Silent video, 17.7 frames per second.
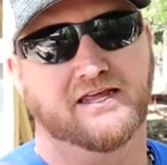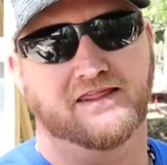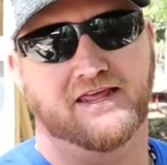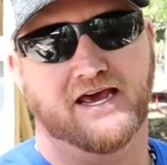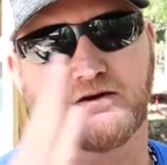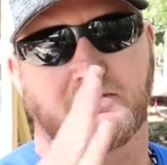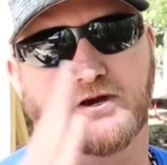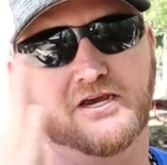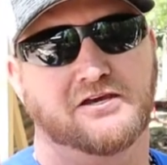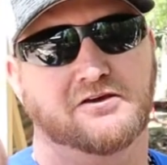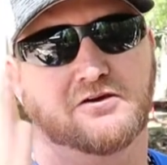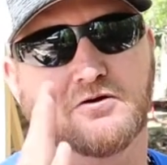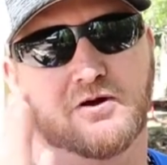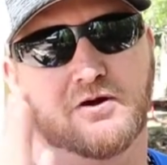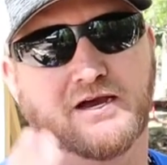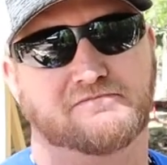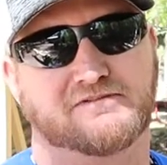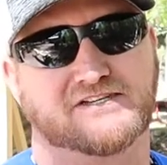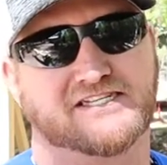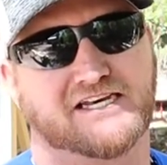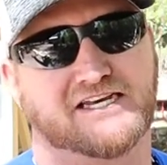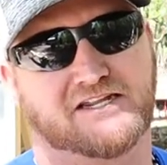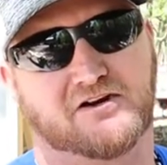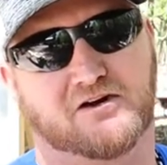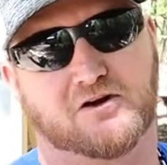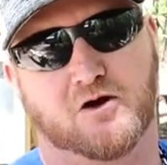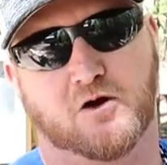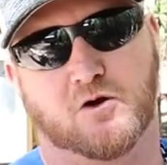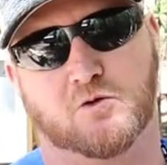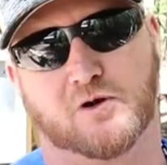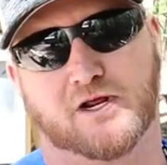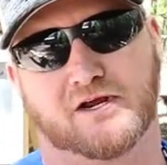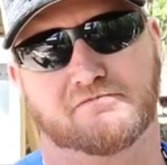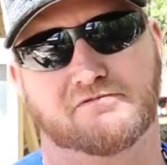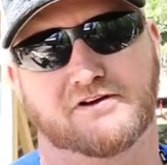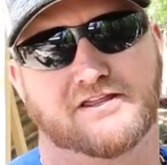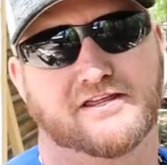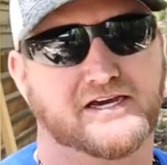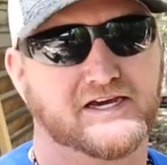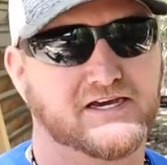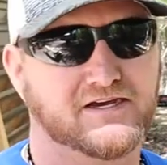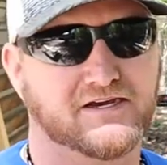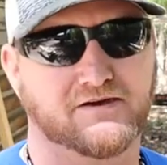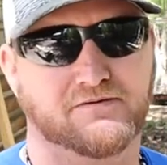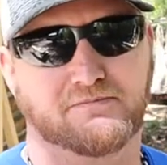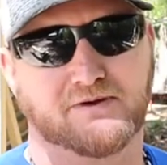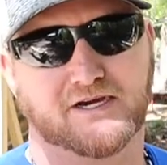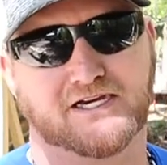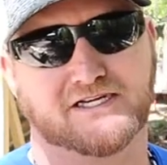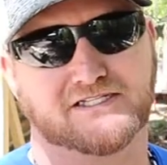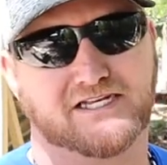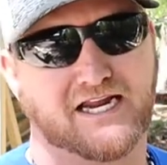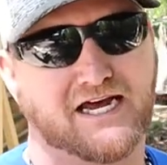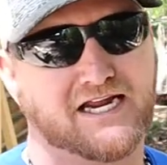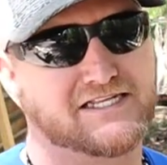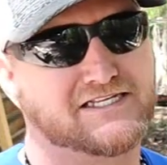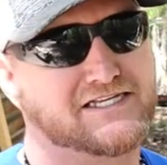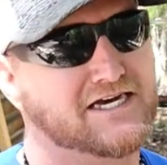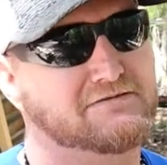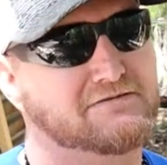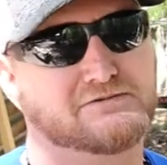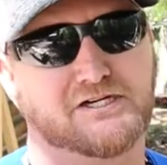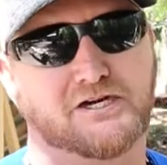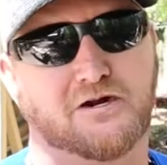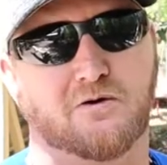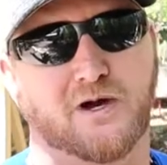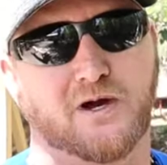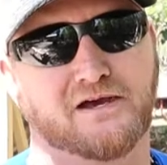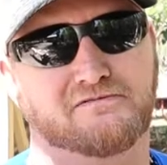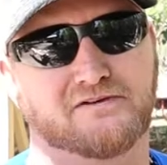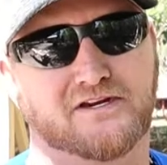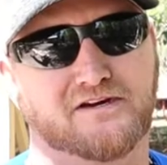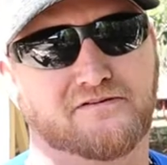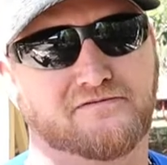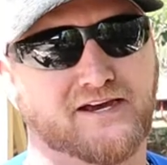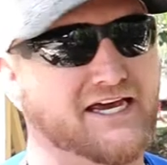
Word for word: That way you don't have to sit there and hold everything because a lot of times you don't have enough